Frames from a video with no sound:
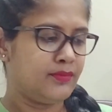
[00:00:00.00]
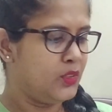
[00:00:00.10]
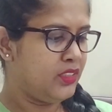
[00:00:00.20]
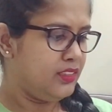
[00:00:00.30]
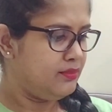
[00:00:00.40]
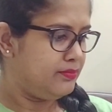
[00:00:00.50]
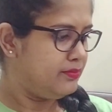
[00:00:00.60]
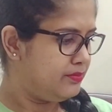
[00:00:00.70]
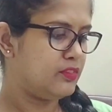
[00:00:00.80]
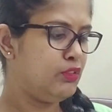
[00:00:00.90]
Okay.
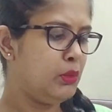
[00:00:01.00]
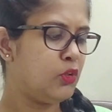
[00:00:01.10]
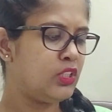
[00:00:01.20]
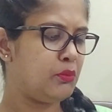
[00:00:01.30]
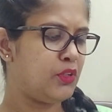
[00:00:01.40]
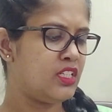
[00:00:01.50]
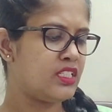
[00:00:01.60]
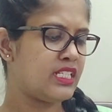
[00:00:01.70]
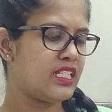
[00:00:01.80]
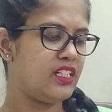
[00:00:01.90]
We both
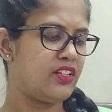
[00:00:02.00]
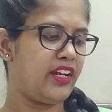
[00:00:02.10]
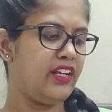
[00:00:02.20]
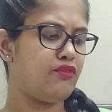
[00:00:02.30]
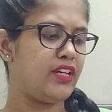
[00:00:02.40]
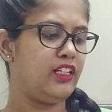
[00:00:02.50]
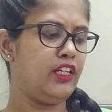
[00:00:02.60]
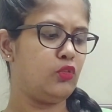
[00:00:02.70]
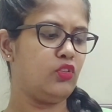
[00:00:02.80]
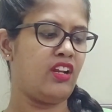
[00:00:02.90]
apologized and the trainer
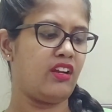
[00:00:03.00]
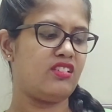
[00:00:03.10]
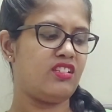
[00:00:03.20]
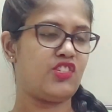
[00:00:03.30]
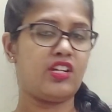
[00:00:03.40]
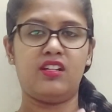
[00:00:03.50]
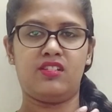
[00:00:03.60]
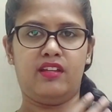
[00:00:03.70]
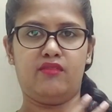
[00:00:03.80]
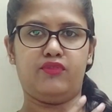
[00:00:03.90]
finally couldn't resist
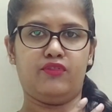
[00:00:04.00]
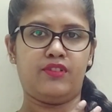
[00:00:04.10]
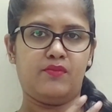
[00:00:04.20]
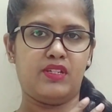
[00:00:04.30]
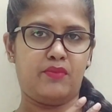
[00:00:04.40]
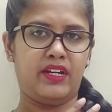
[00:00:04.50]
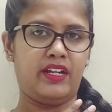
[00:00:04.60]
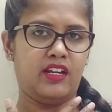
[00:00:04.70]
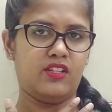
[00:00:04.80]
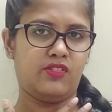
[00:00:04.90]
herself from
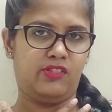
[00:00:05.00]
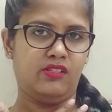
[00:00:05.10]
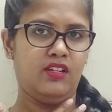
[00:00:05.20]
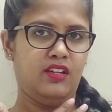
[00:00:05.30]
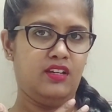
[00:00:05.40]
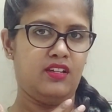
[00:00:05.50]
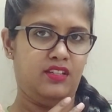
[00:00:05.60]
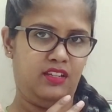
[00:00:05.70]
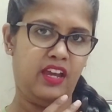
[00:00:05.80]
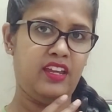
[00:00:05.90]
separating us.
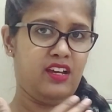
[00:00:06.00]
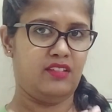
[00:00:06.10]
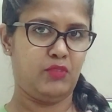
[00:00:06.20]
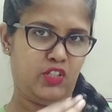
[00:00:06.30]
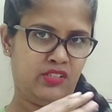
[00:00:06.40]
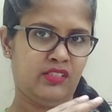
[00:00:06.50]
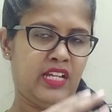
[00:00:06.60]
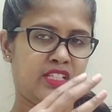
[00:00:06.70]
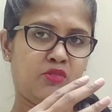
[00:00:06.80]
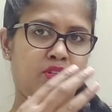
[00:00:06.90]
Yeah, yeah, because
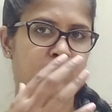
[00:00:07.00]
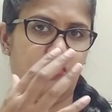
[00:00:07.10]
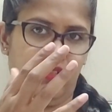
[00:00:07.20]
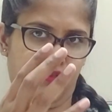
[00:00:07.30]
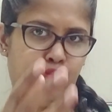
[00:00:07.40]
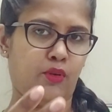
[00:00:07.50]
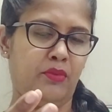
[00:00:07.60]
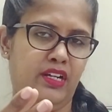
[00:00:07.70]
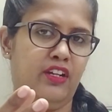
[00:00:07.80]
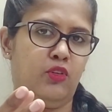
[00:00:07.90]
that's what was
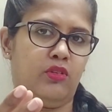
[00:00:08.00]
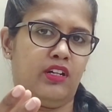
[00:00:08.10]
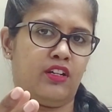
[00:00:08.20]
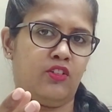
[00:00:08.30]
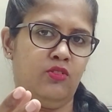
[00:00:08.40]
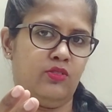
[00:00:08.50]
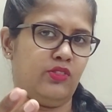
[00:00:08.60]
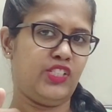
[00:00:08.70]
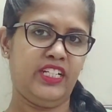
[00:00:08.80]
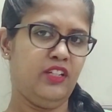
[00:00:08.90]
forbidden to her, no?
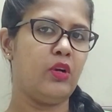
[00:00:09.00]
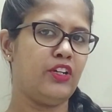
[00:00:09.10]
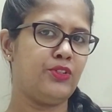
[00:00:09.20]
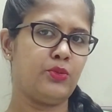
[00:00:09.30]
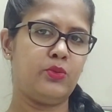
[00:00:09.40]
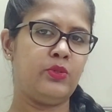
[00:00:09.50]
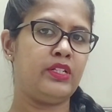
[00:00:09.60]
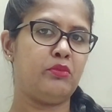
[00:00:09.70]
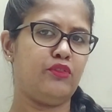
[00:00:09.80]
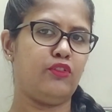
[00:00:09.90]
She didn't want to do
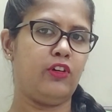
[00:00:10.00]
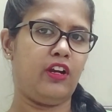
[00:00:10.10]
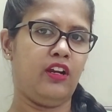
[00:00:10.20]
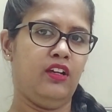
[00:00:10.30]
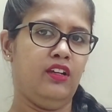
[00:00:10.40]
it before.